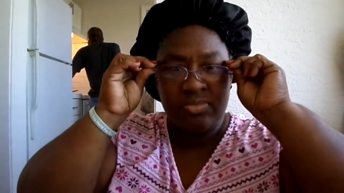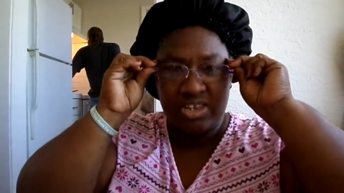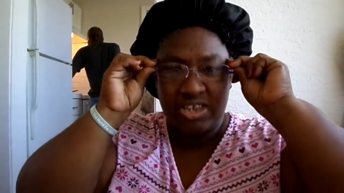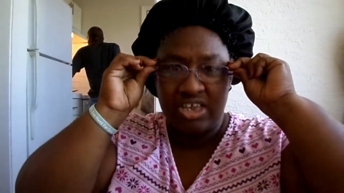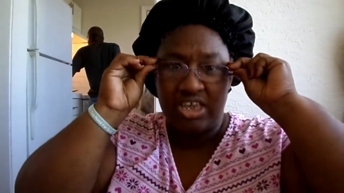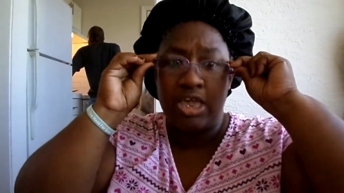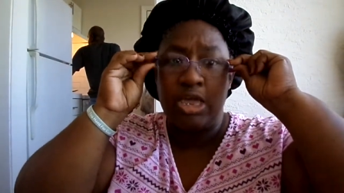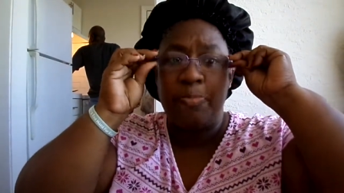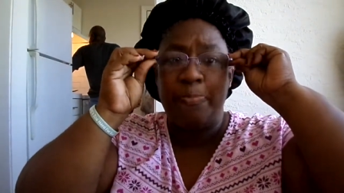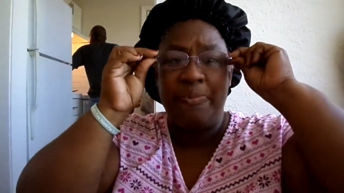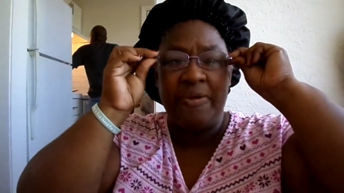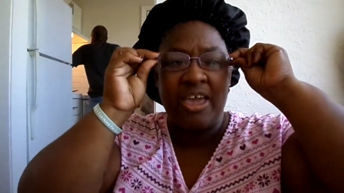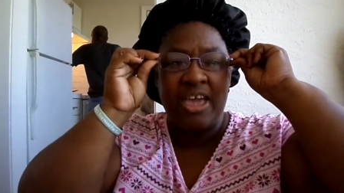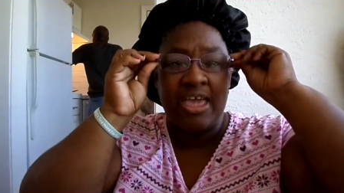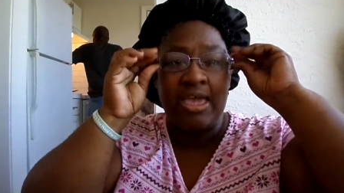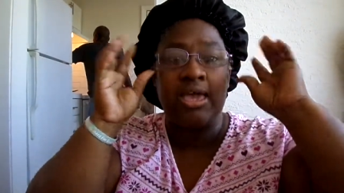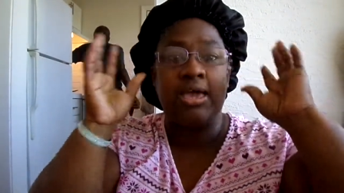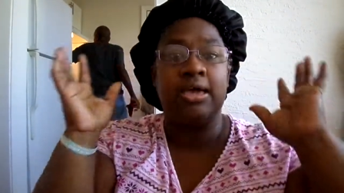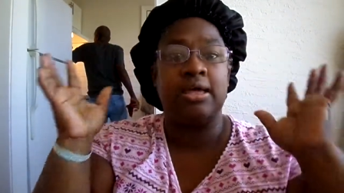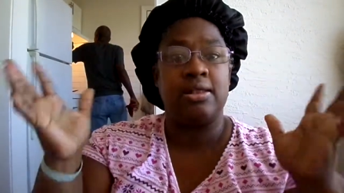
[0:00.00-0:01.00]
Keep your
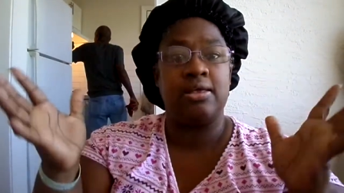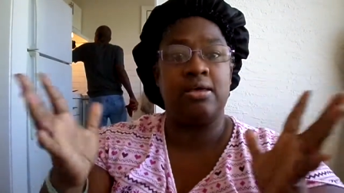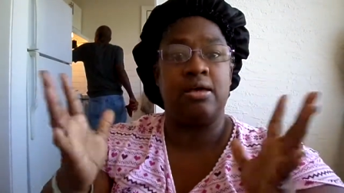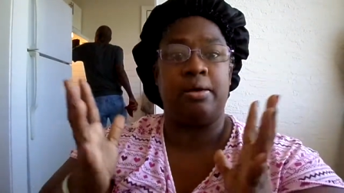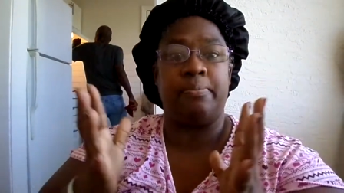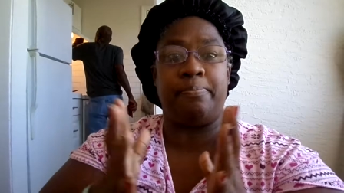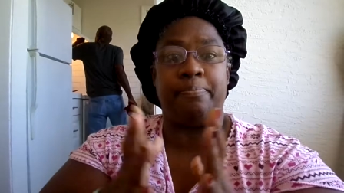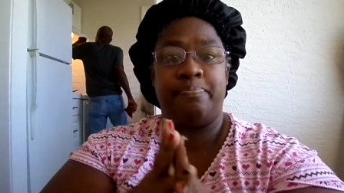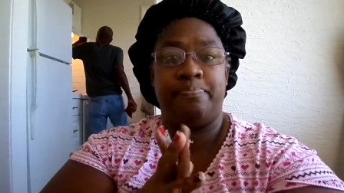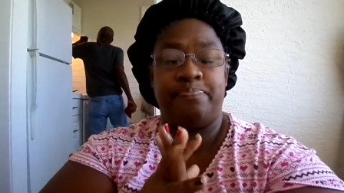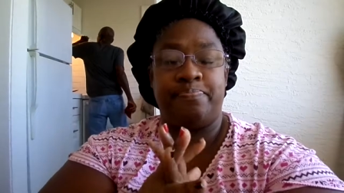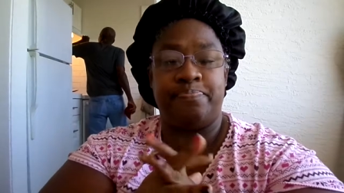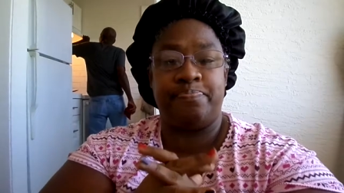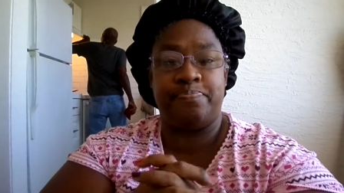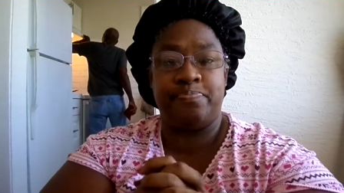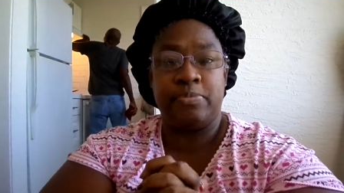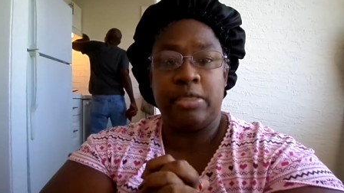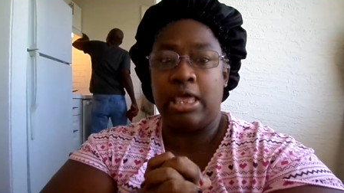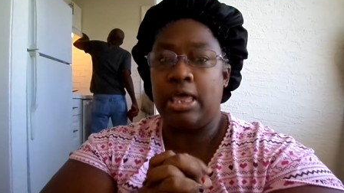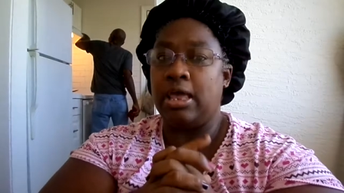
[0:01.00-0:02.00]
head up.
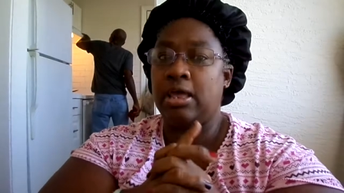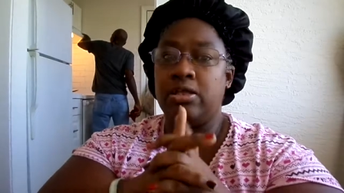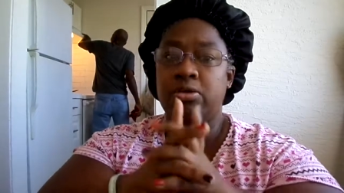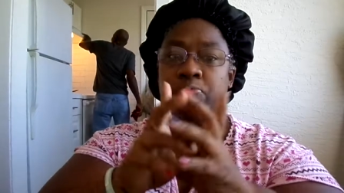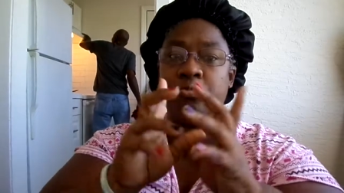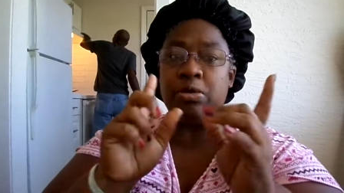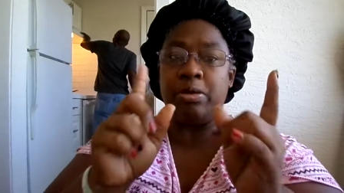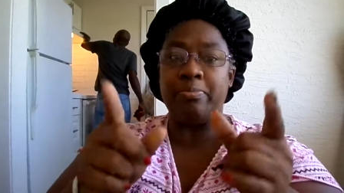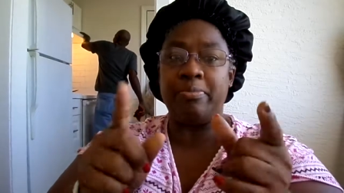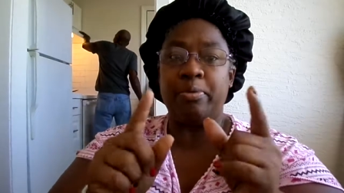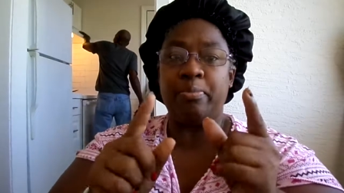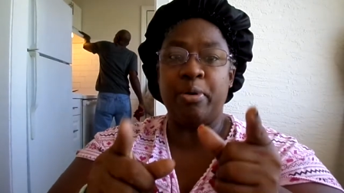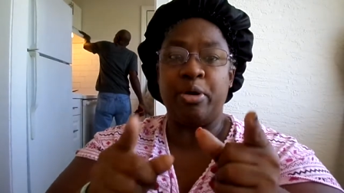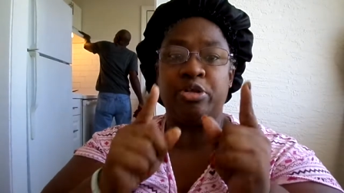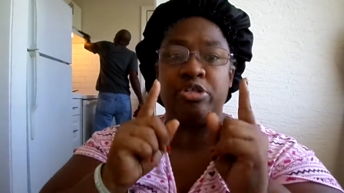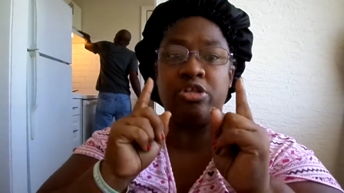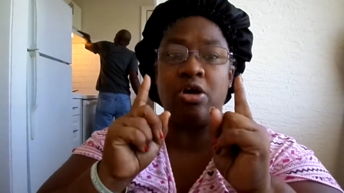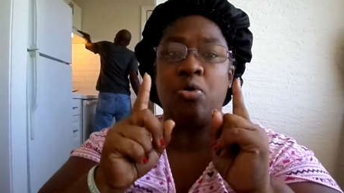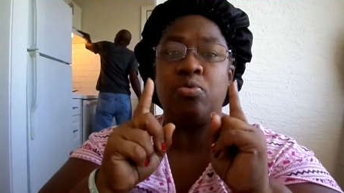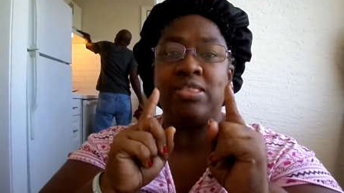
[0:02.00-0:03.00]
And
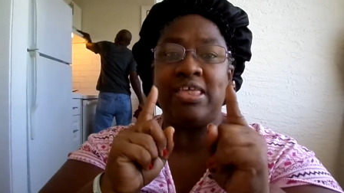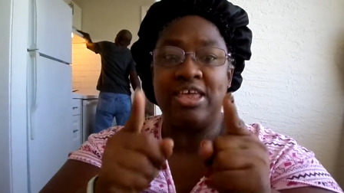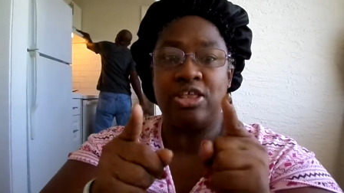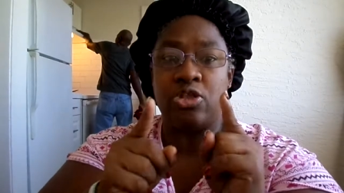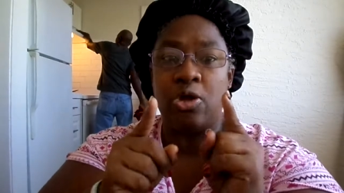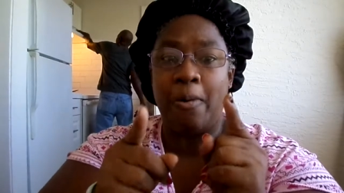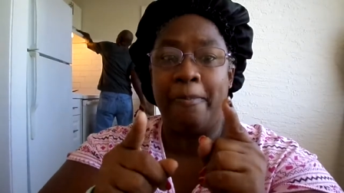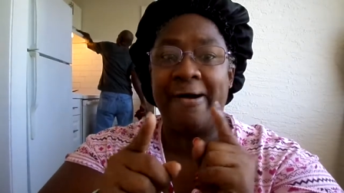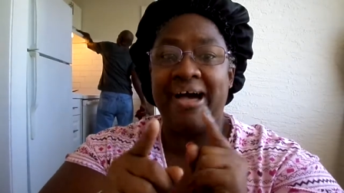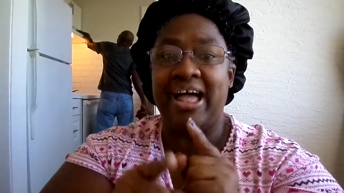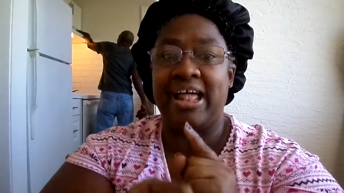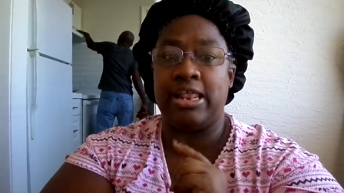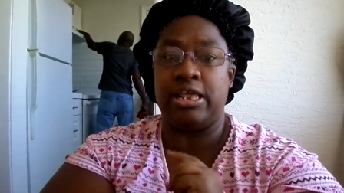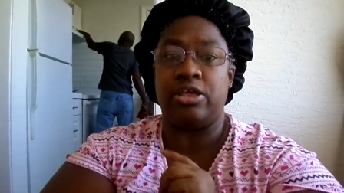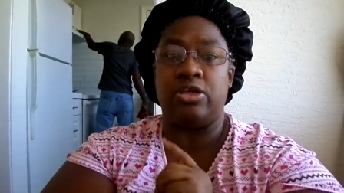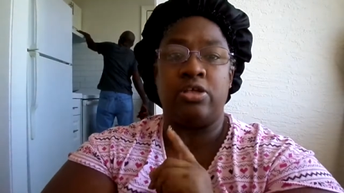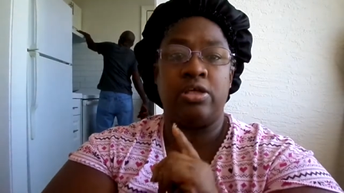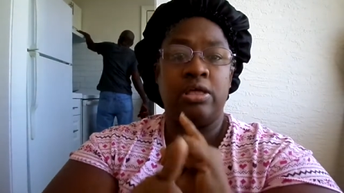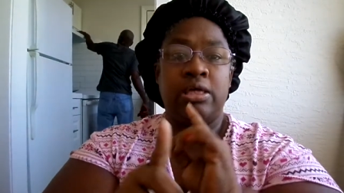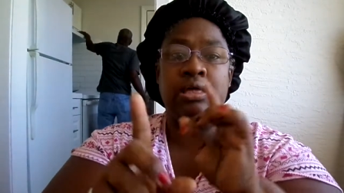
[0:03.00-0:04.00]
remember, don't let
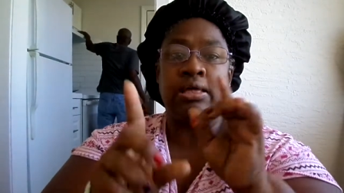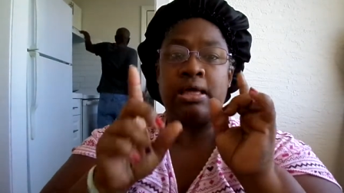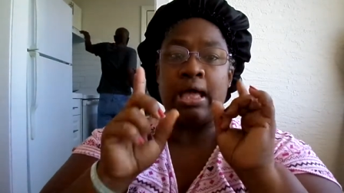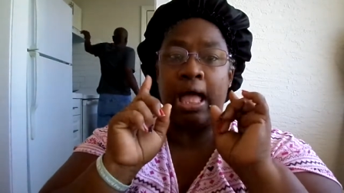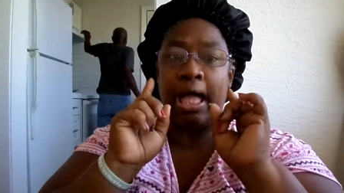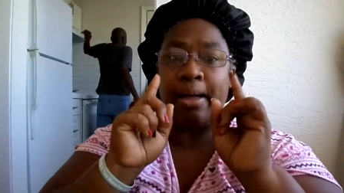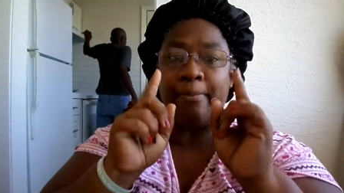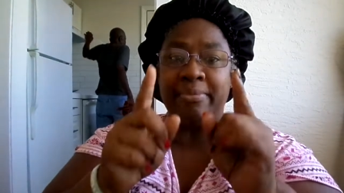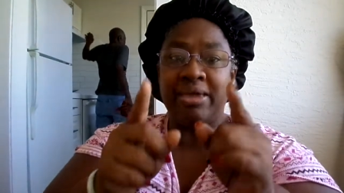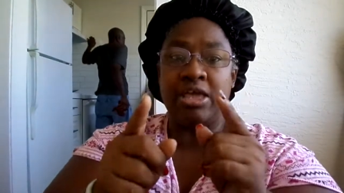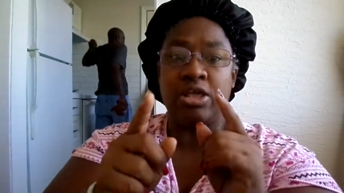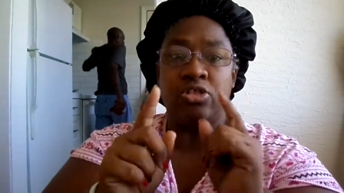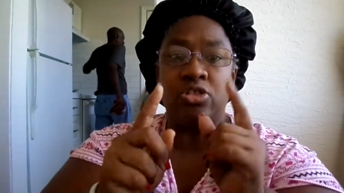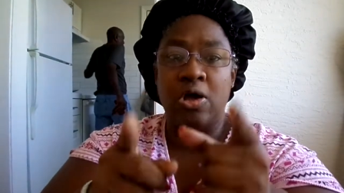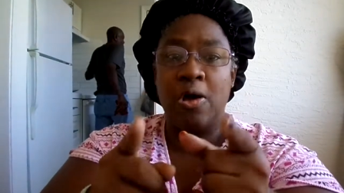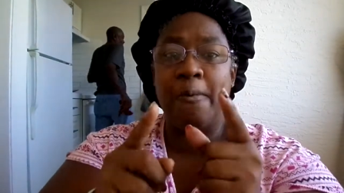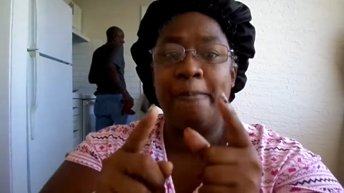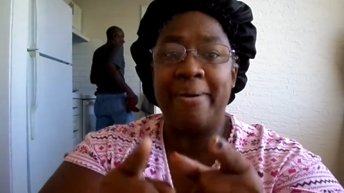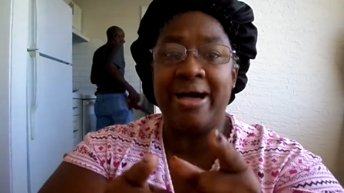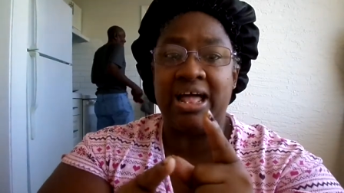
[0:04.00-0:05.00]
nobody, I mean
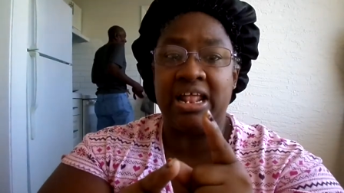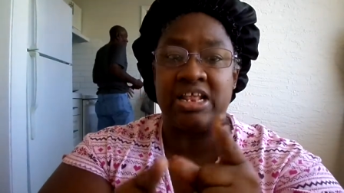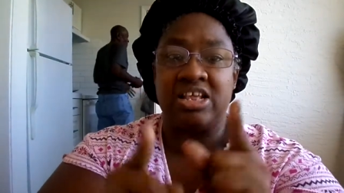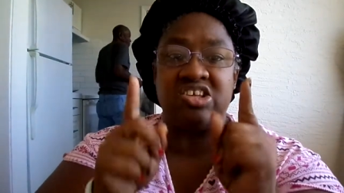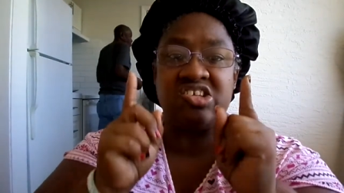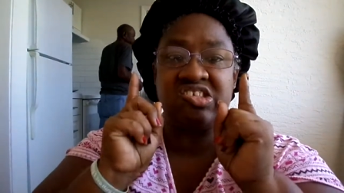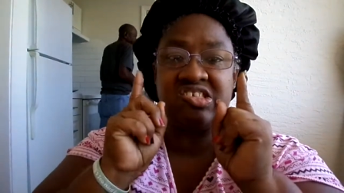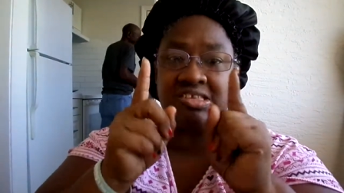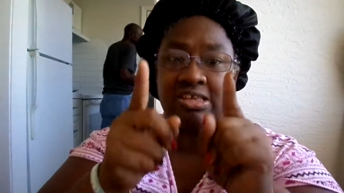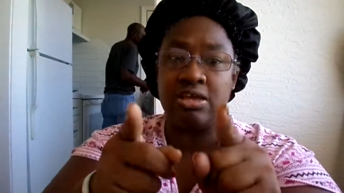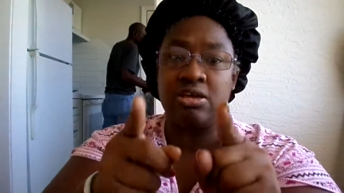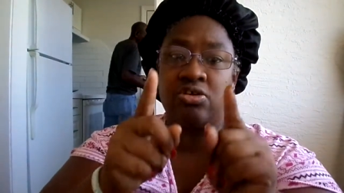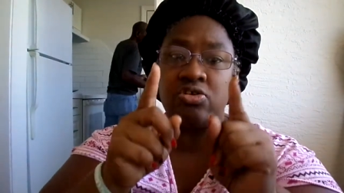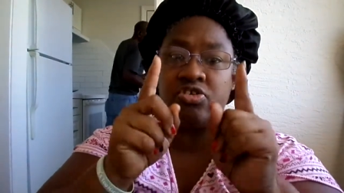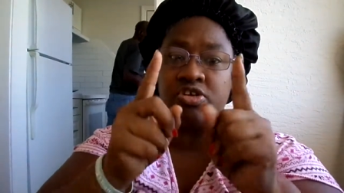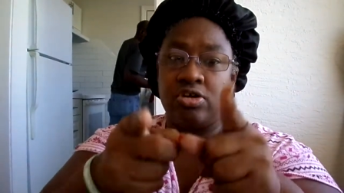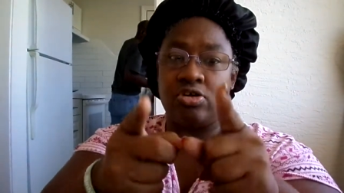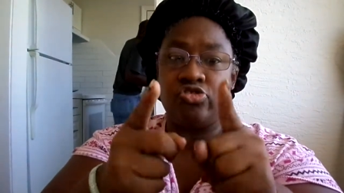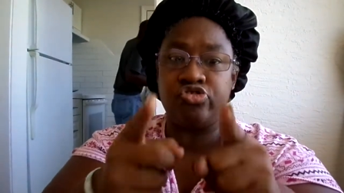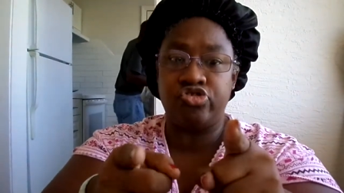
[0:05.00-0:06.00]
nobody, steal
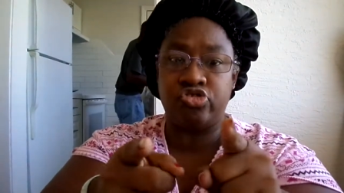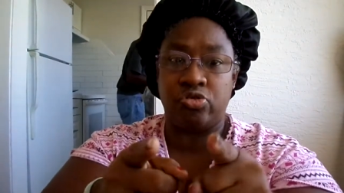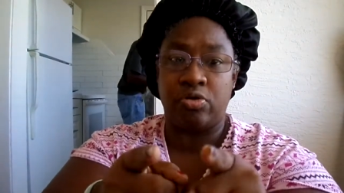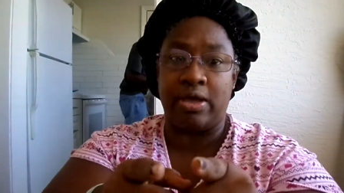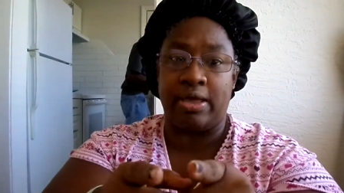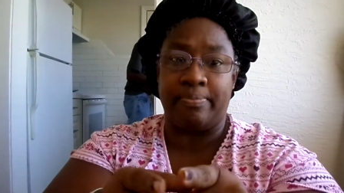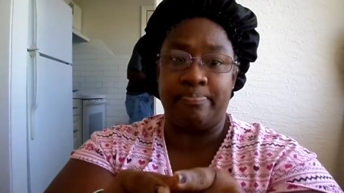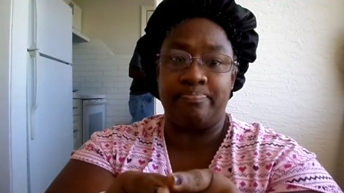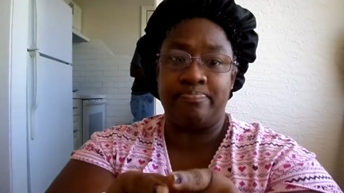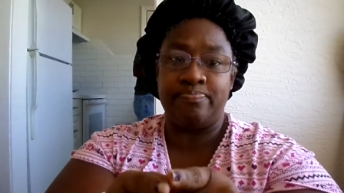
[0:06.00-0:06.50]
your joy.